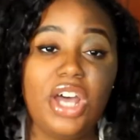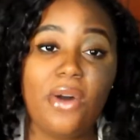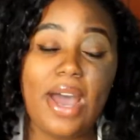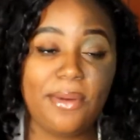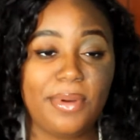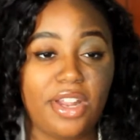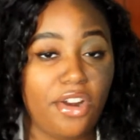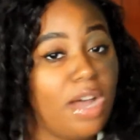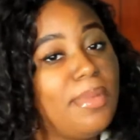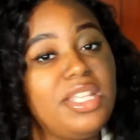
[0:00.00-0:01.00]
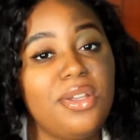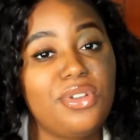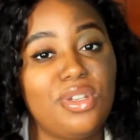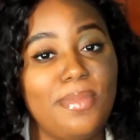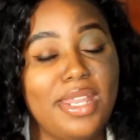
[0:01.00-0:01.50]
I went on all my
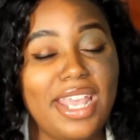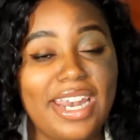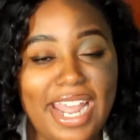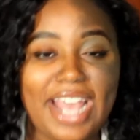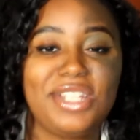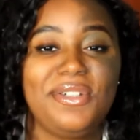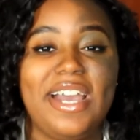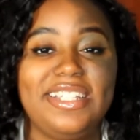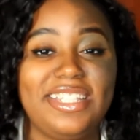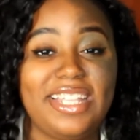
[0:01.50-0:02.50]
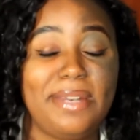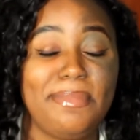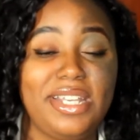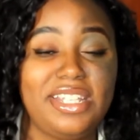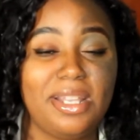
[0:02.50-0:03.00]
social media and I asked you guys to send
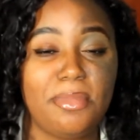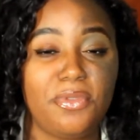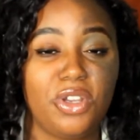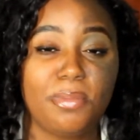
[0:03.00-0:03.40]
me some of your